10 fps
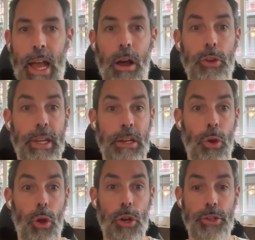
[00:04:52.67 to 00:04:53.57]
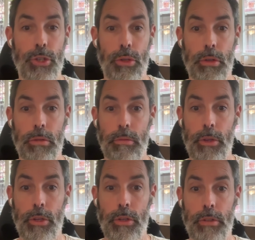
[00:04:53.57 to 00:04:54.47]
Now, you can also
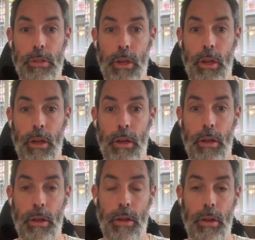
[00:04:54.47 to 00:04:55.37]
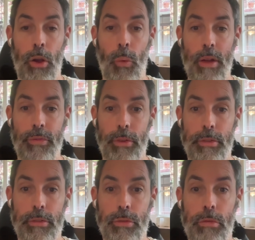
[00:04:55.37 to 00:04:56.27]
use a
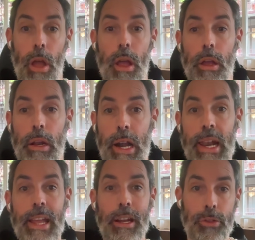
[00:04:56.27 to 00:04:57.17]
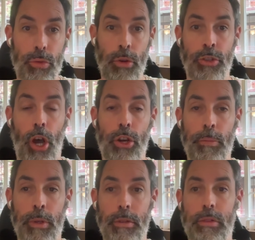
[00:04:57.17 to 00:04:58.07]
reference to link to a
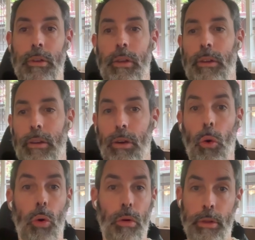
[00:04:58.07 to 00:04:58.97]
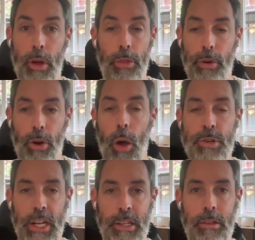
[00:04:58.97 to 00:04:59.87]
document or another
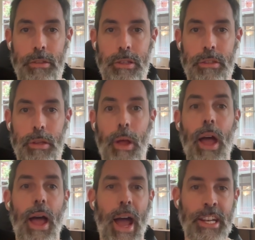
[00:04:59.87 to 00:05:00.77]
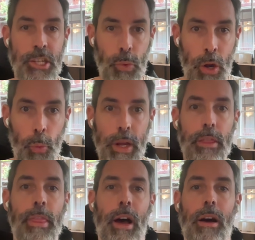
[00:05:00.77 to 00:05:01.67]
object in the system, and it will
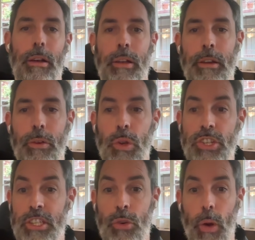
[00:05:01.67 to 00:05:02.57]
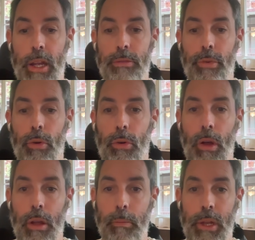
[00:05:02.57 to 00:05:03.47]
read that, which is great for
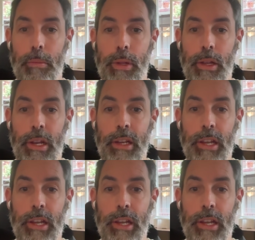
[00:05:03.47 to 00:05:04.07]
maybe